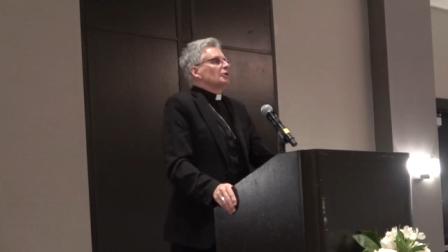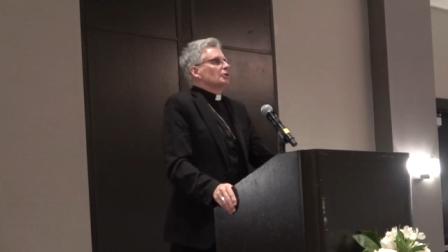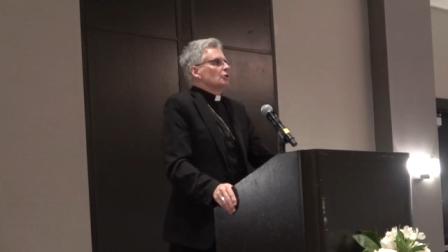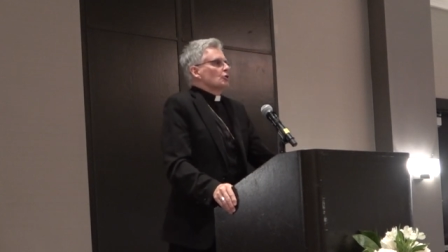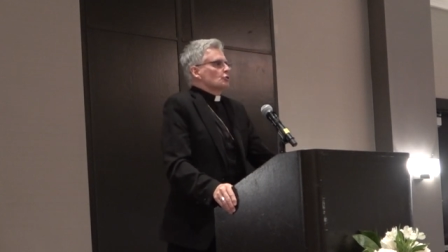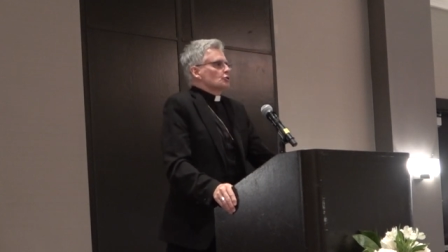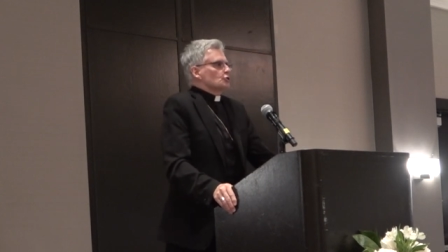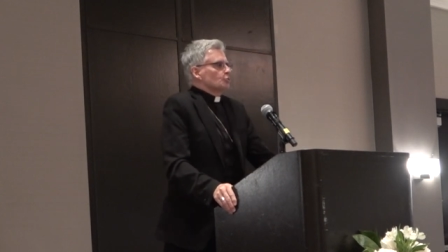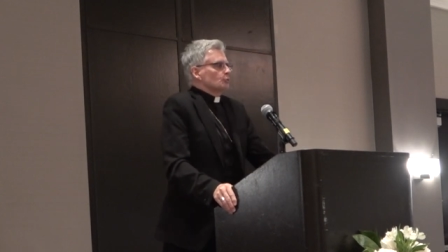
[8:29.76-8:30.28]

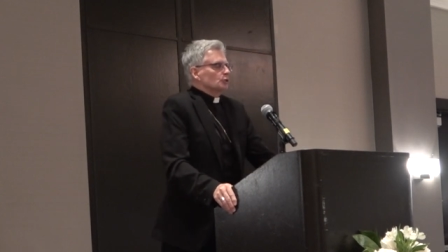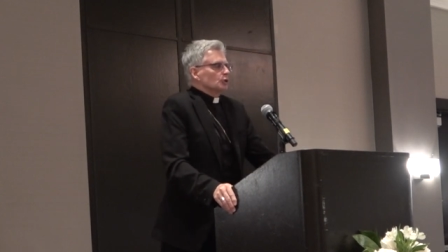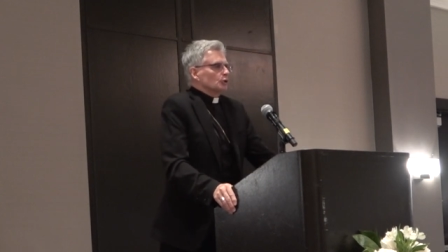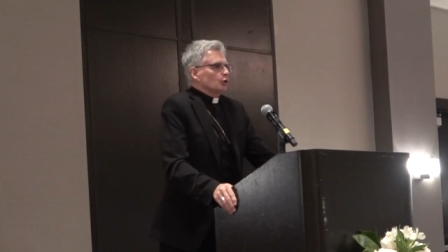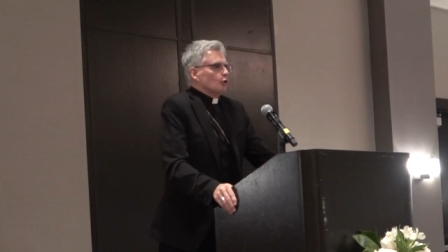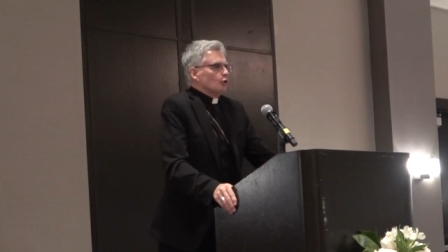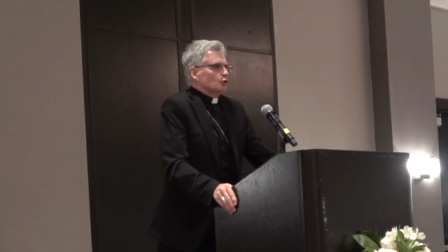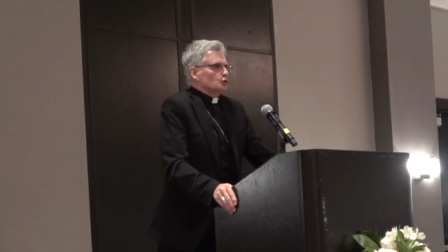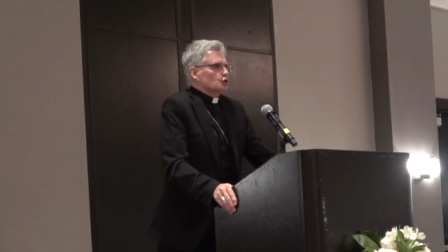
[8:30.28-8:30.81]
ghost with
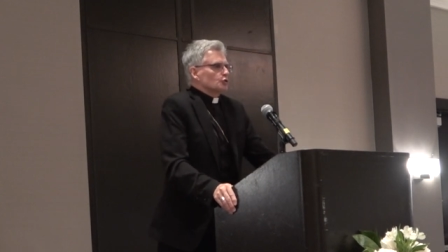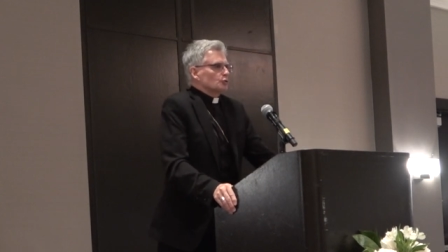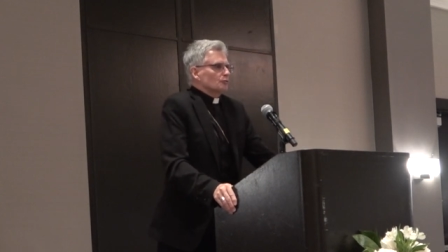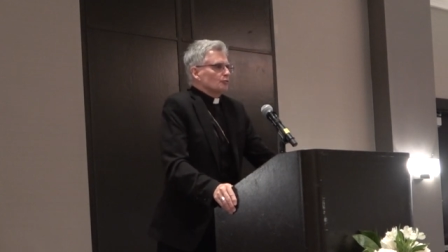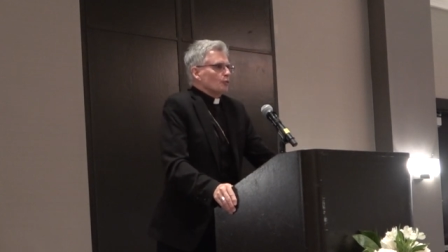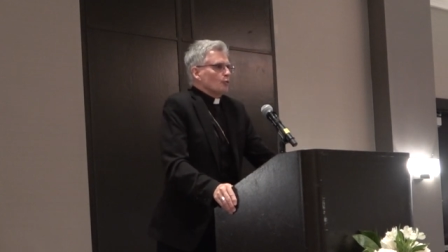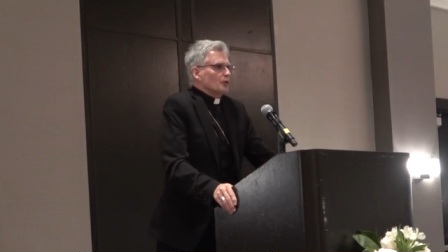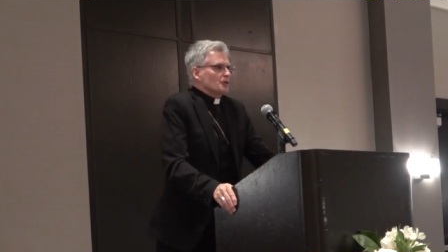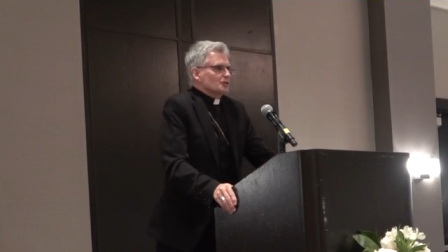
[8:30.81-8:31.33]
the
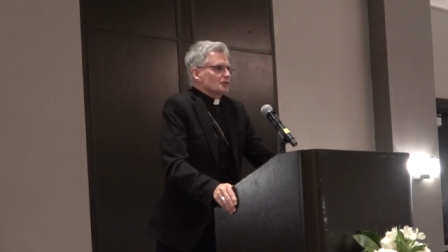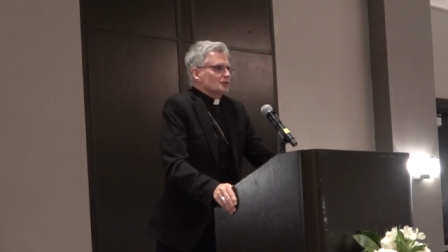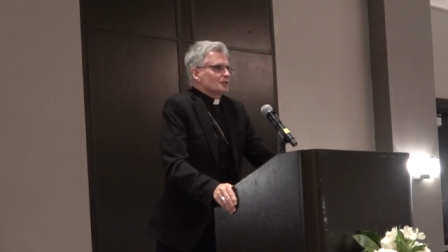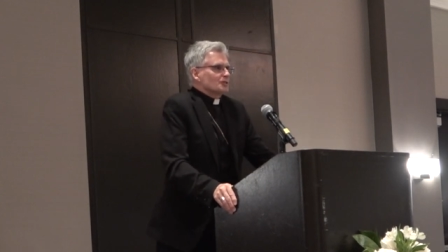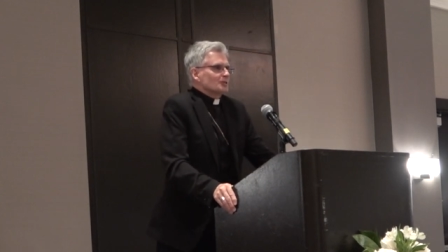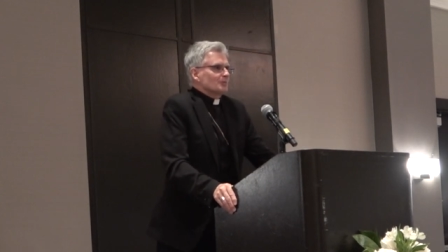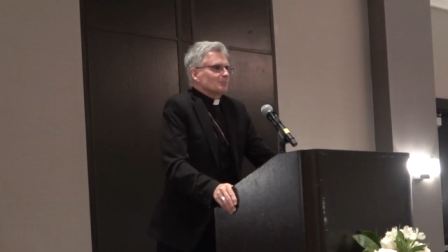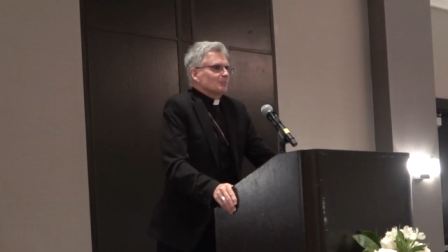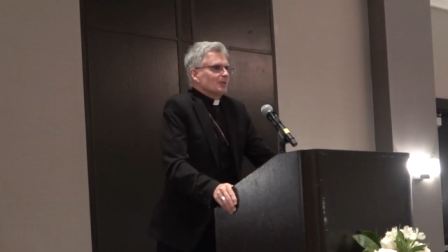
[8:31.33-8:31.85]
cultured
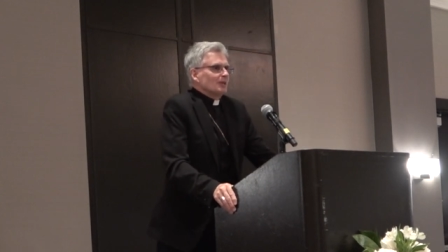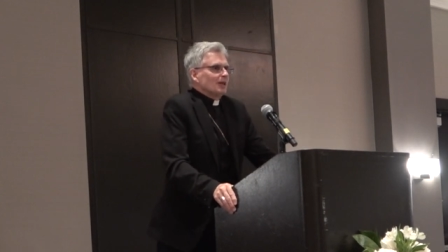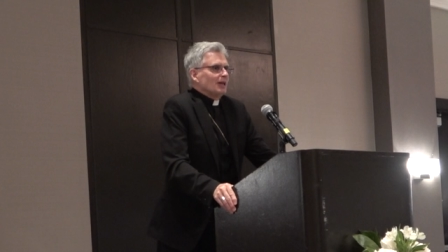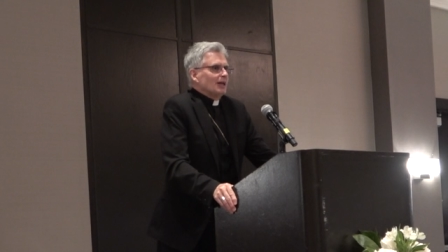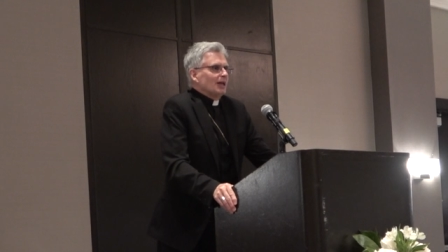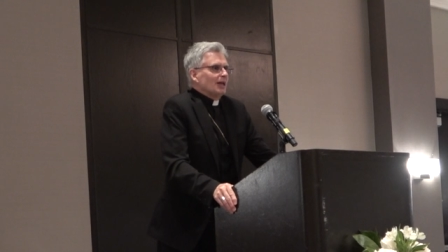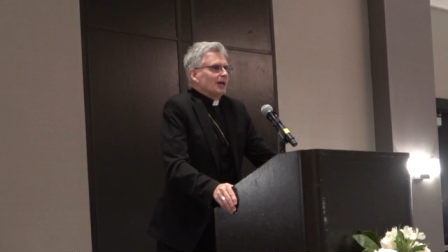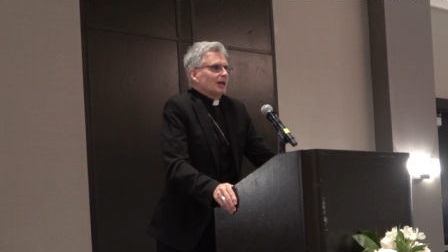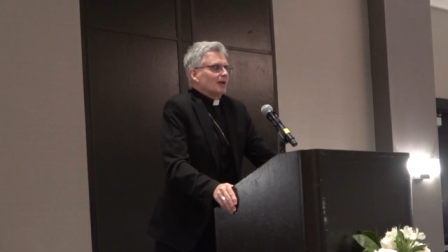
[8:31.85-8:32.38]
voice.
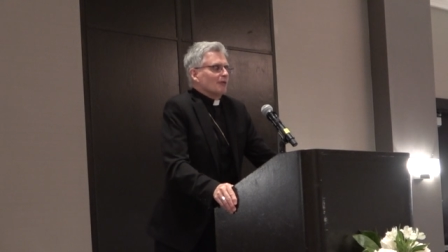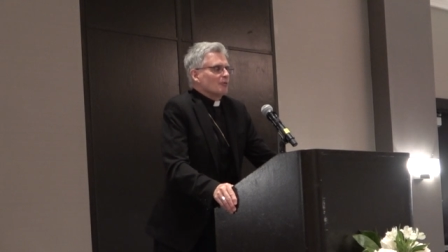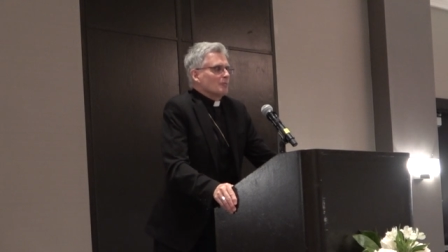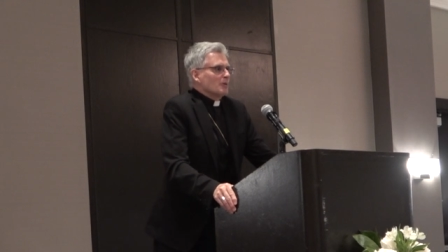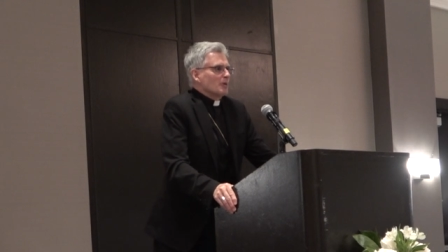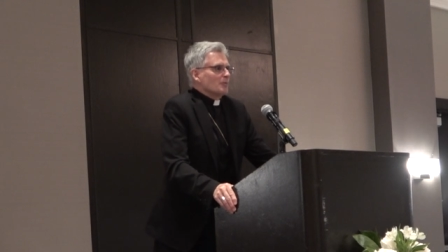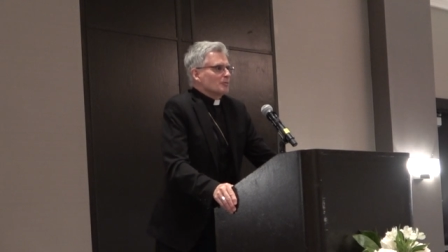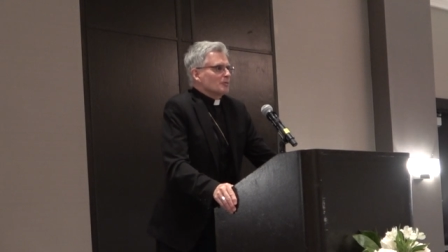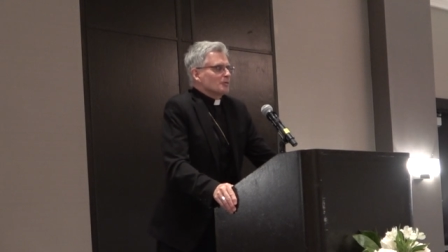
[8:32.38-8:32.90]
And I
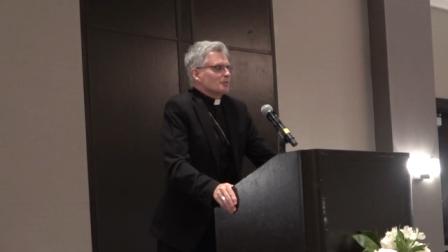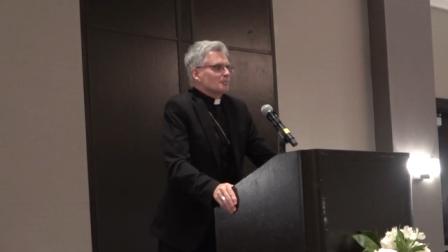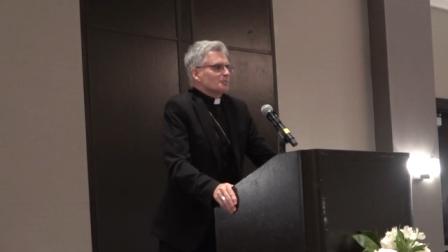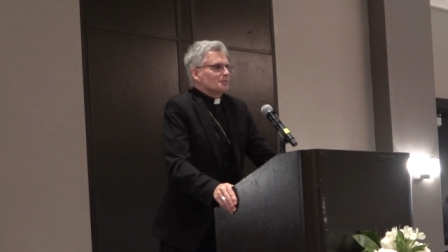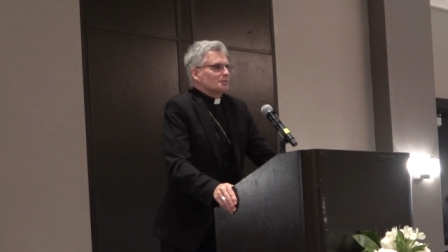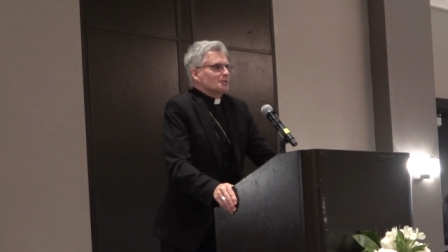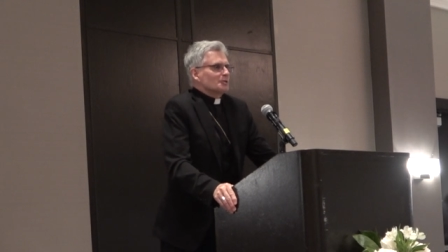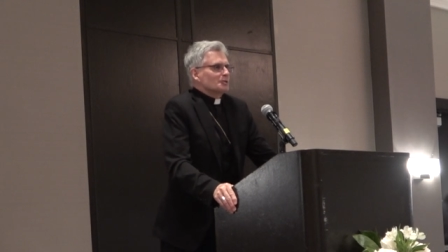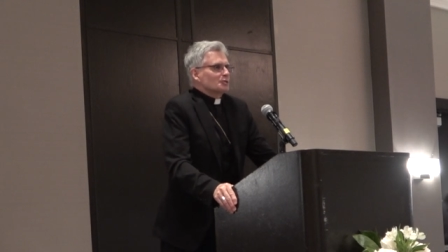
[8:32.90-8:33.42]

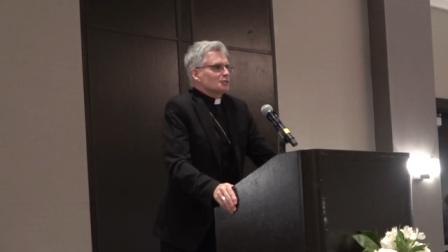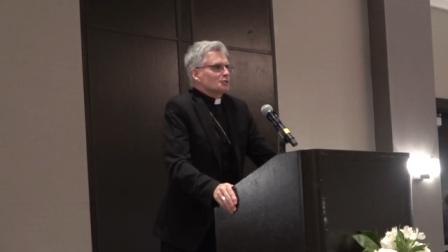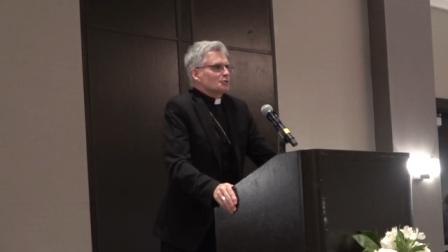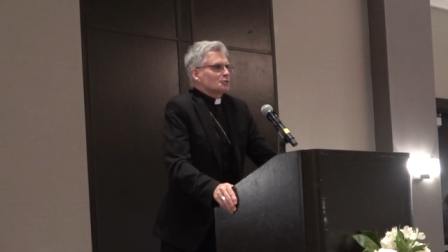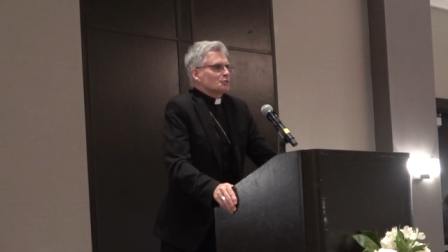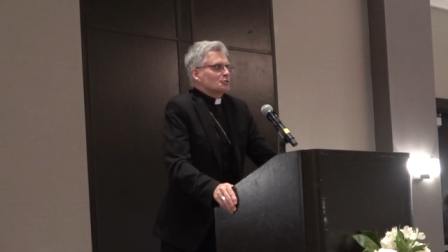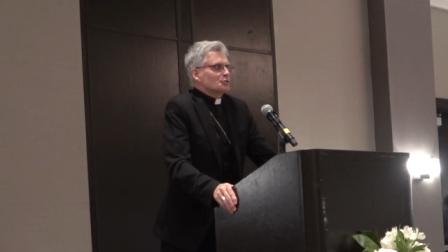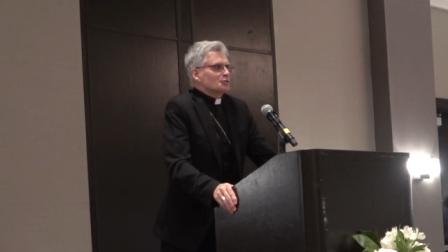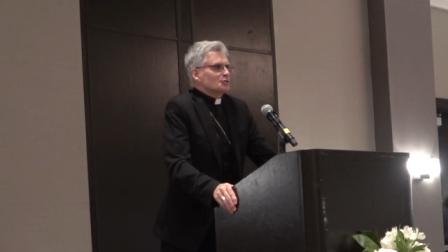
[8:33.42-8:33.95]
remember
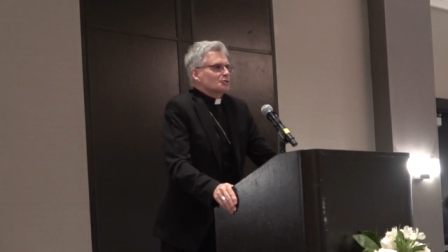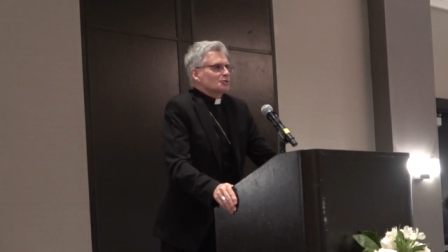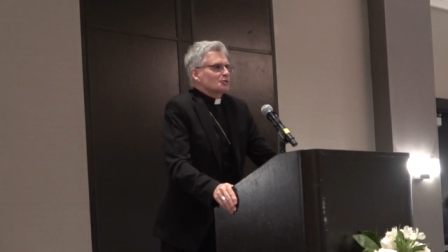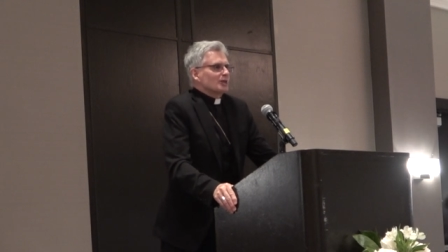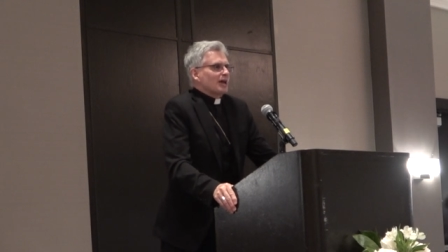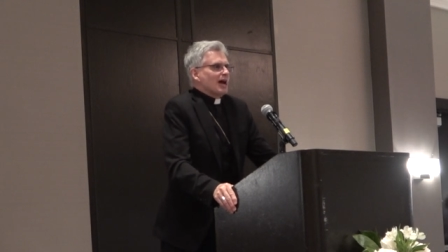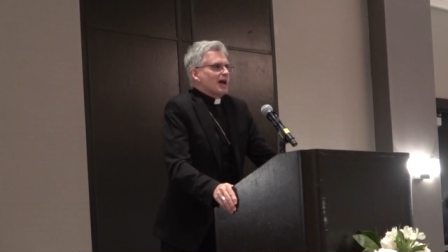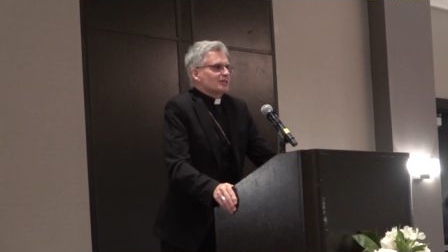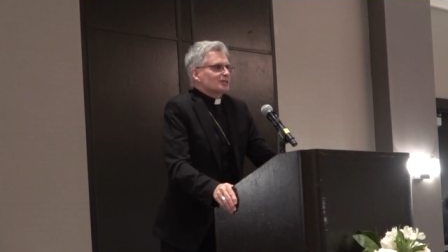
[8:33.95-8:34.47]

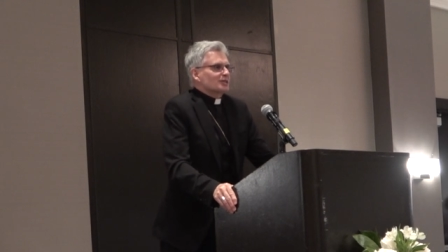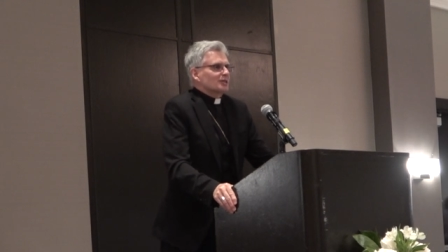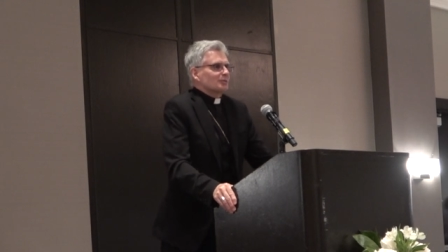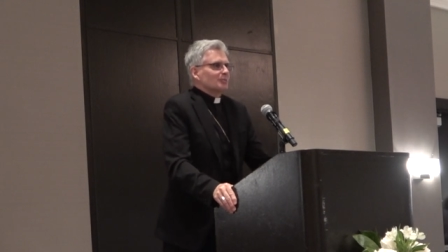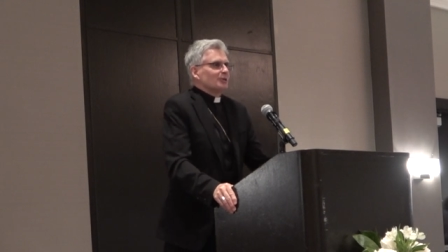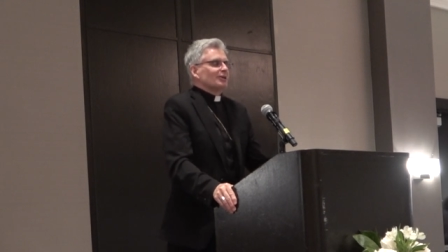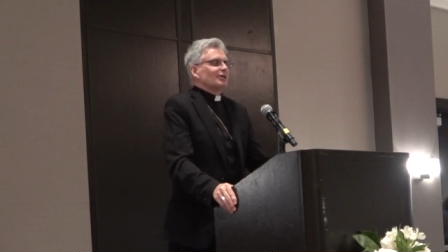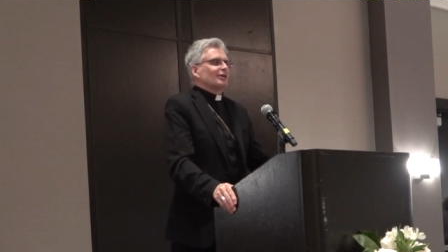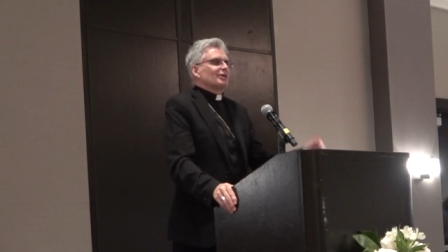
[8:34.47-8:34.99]
students
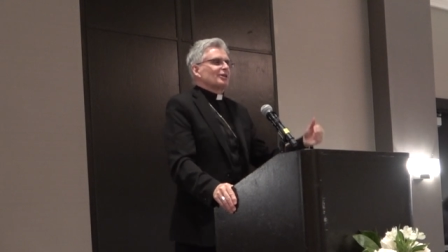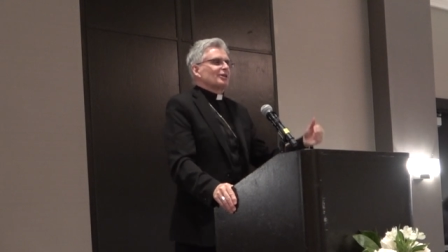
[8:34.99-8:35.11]
asking me in